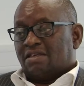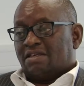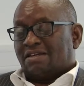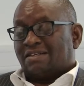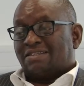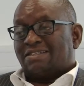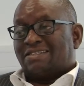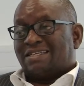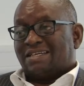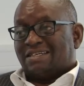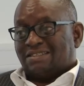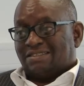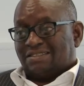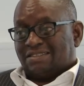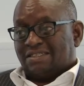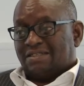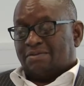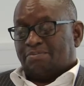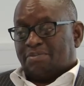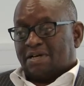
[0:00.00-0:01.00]

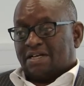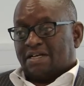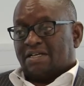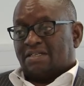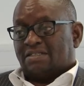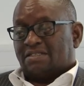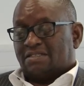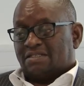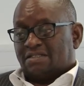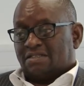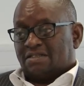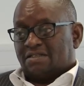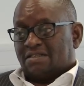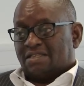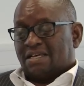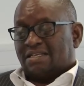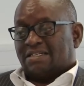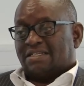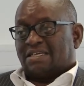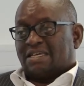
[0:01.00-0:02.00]
retention package
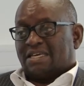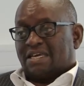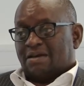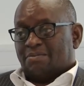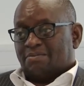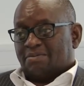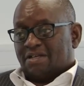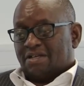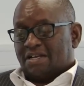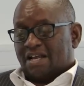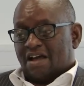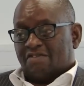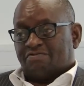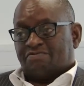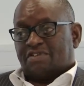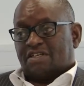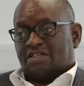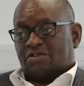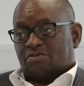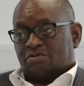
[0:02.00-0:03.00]
that came in
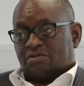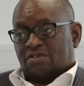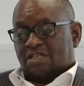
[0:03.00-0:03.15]
after